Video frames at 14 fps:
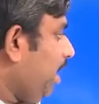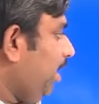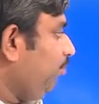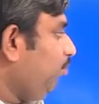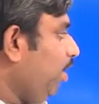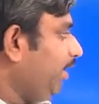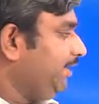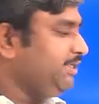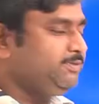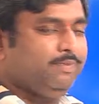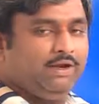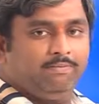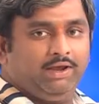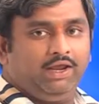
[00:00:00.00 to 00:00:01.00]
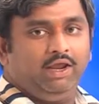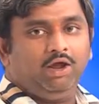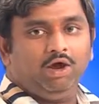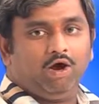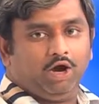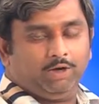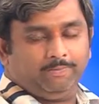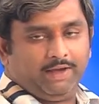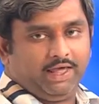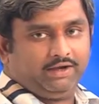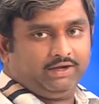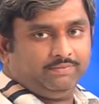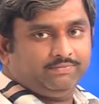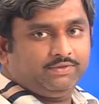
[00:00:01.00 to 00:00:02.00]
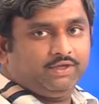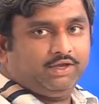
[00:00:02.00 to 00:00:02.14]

and what is meant by odd parity.